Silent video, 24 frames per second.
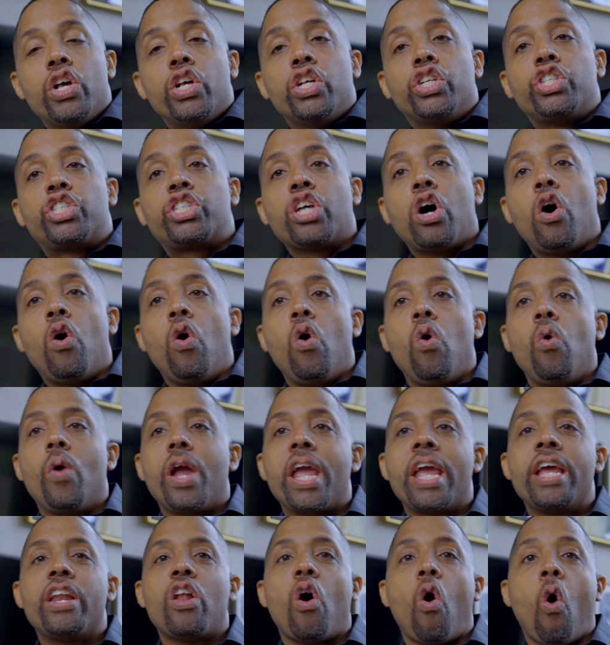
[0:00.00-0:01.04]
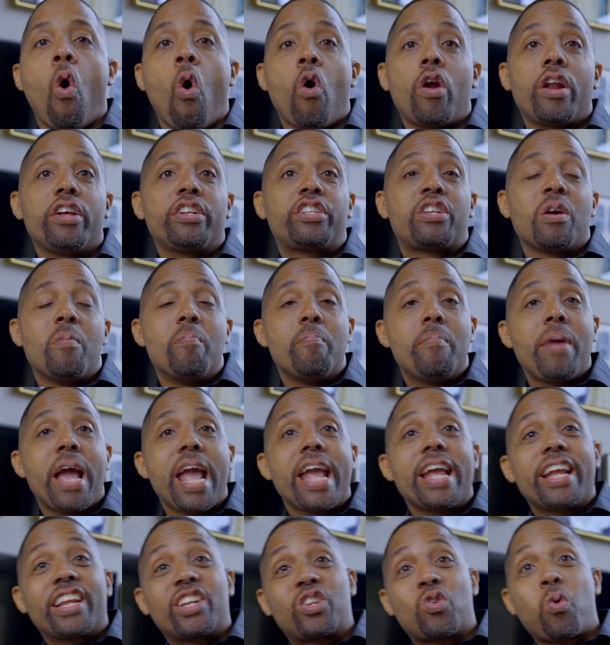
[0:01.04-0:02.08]
So in order to
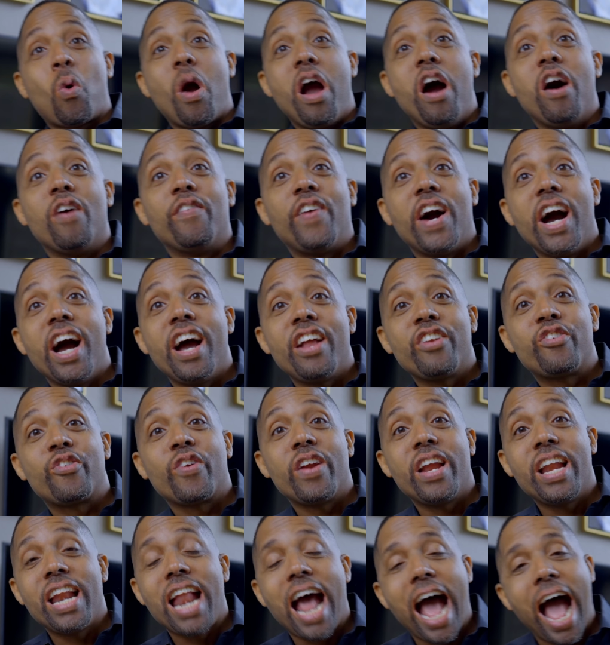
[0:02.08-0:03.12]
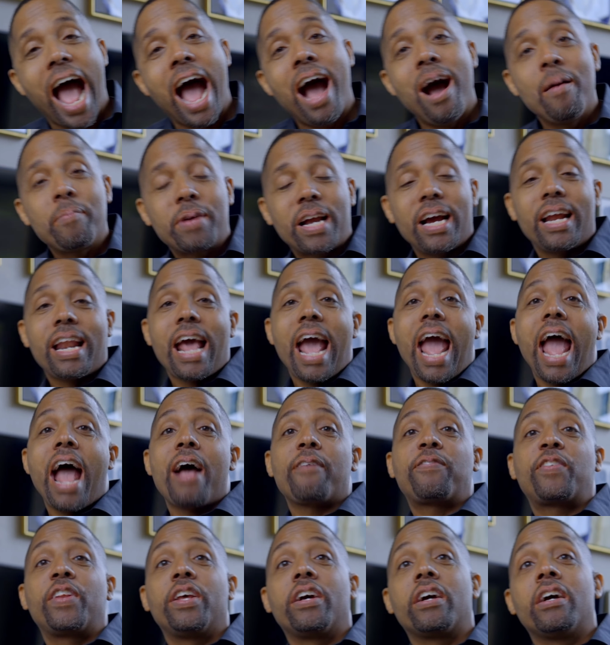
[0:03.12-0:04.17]
make $1,200, I'm going to
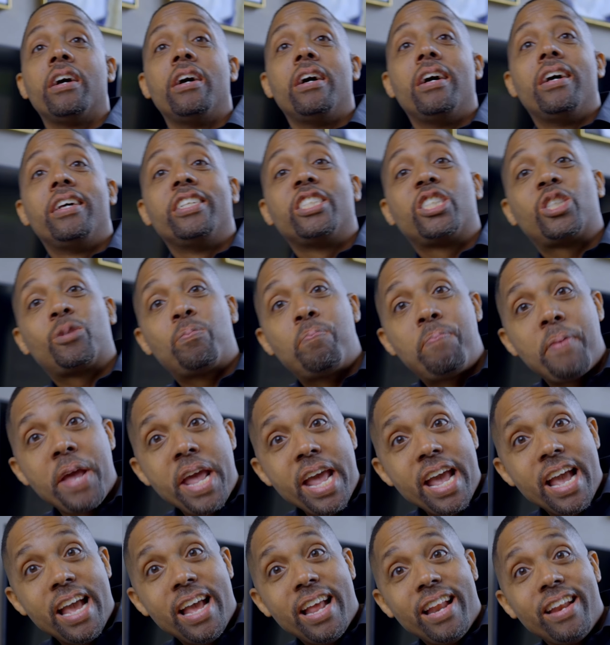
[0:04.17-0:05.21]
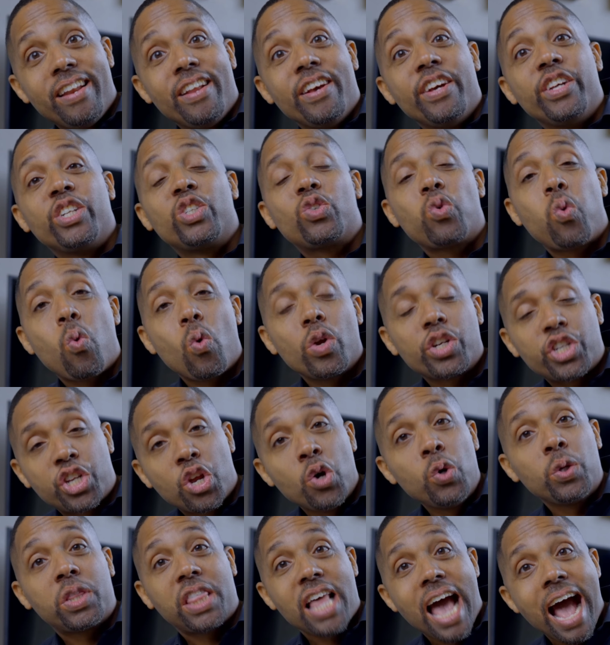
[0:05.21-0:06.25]
have to spend
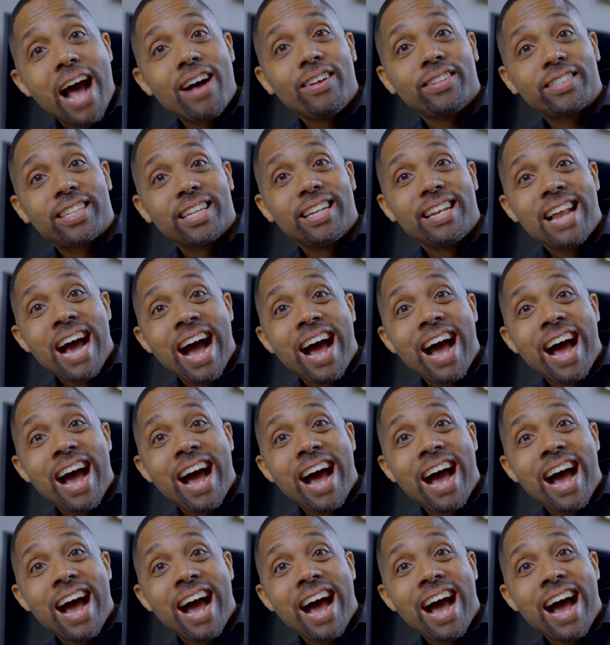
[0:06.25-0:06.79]
$2,000.